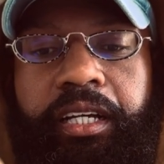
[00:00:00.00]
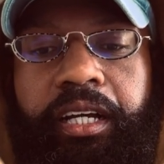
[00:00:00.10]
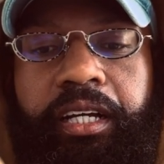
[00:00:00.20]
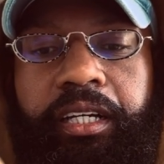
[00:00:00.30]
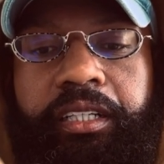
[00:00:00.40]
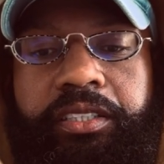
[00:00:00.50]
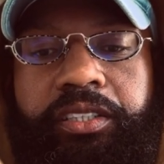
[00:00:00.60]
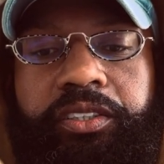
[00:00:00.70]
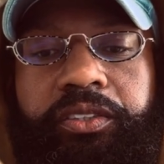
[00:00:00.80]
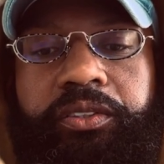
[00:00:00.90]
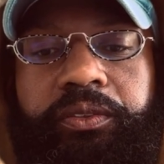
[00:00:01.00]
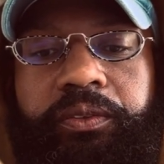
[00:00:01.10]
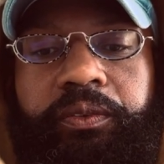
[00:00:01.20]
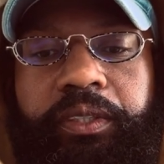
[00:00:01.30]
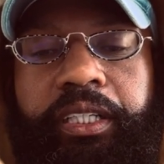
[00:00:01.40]
So
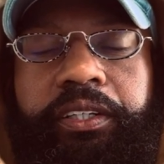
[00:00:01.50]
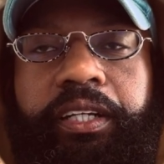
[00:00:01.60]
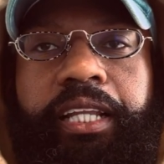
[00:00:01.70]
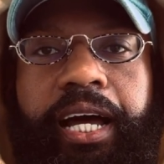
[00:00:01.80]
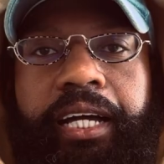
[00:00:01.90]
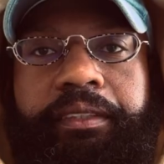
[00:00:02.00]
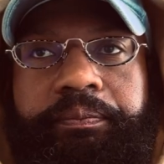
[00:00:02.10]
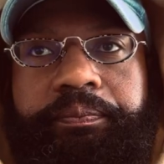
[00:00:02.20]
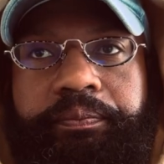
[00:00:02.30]
you hear a lot,